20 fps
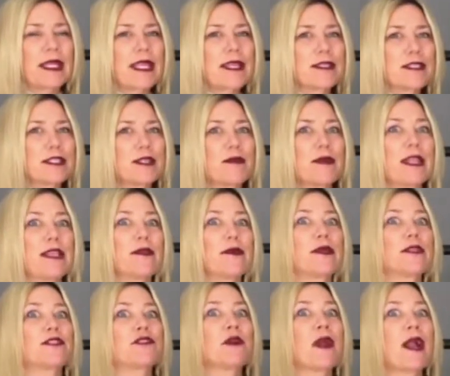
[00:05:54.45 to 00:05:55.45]
So then you
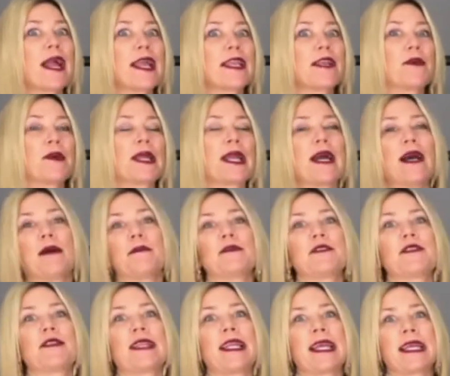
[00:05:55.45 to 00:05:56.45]
can try going up
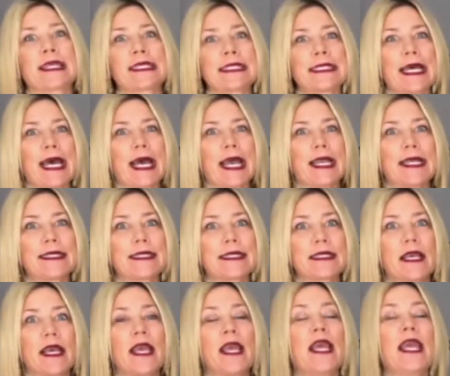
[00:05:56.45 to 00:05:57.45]
to the next size.
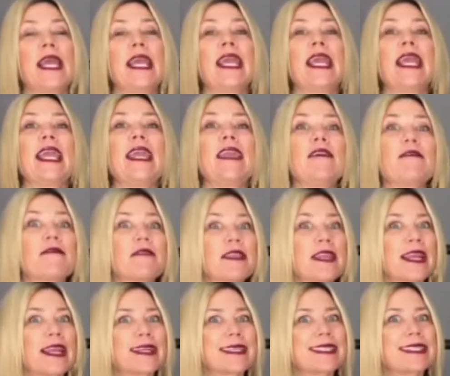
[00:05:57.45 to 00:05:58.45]
If the
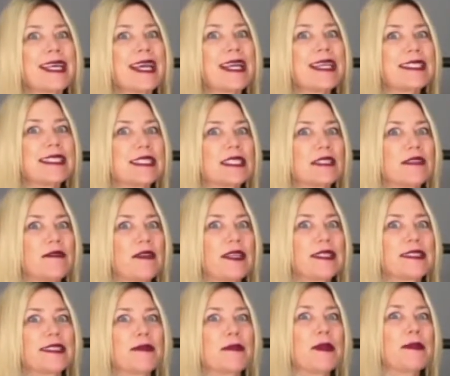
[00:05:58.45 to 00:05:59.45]
next size doesn't
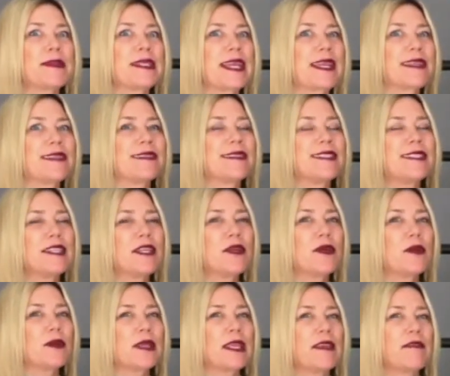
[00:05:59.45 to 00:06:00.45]
fit, sometimes that can
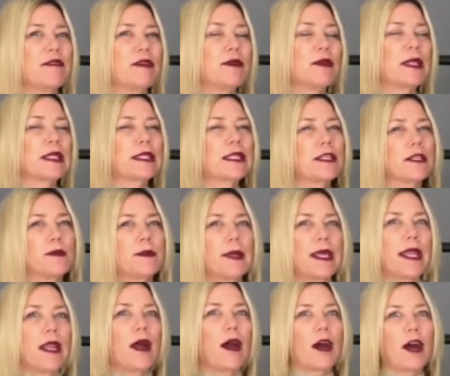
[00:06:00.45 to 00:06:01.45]
still give you a little
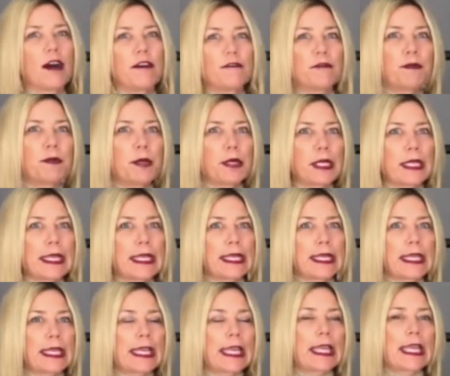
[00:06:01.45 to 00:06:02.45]
bit
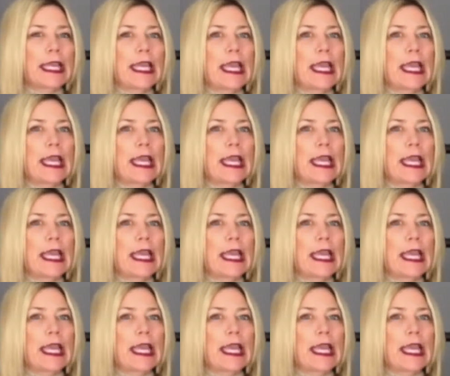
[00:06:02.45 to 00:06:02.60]
off-putting